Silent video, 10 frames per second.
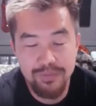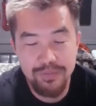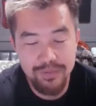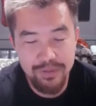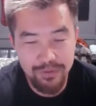
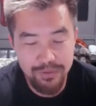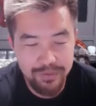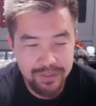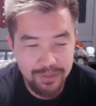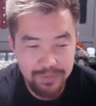you know
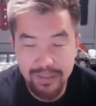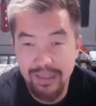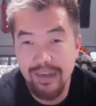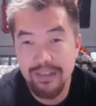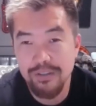something that
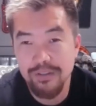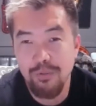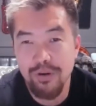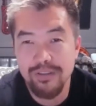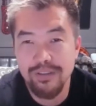actually
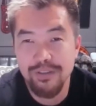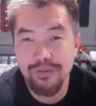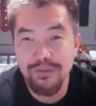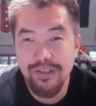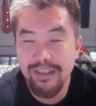works so